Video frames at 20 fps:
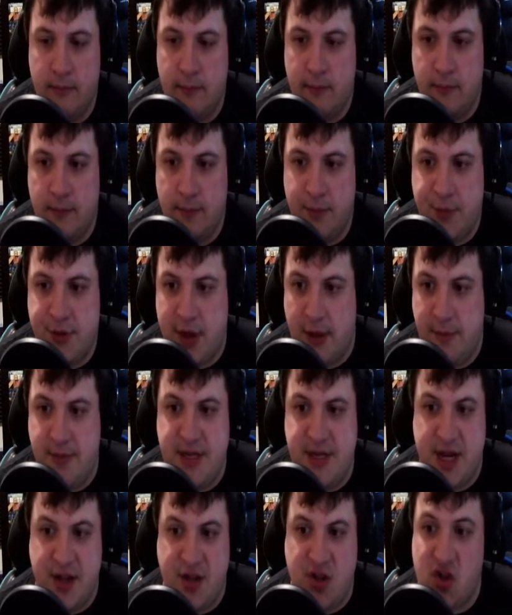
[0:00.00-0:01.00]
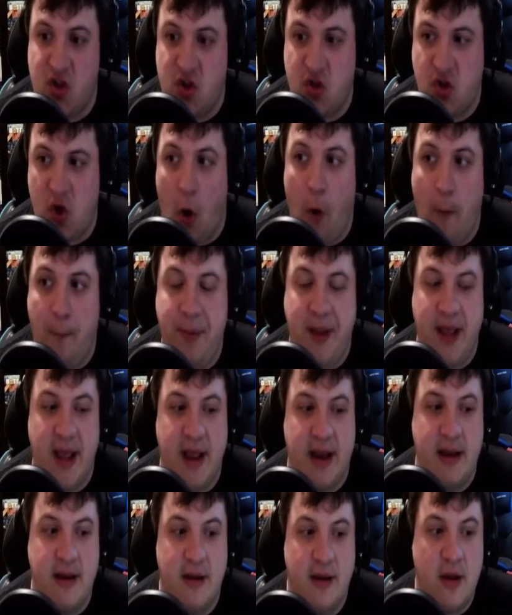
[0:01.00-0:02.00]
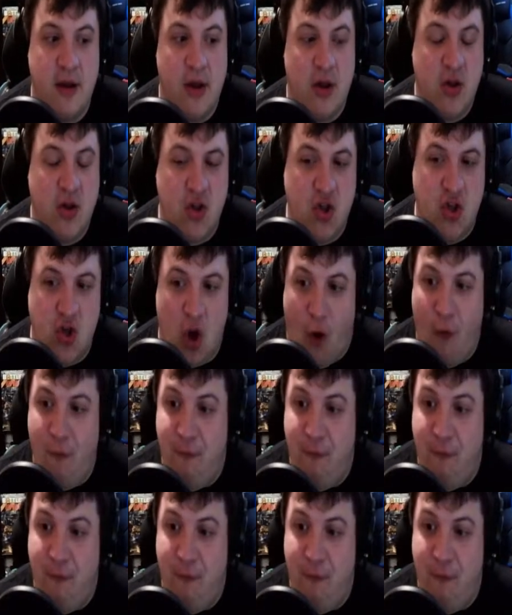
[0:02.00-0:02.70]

some dystopian, so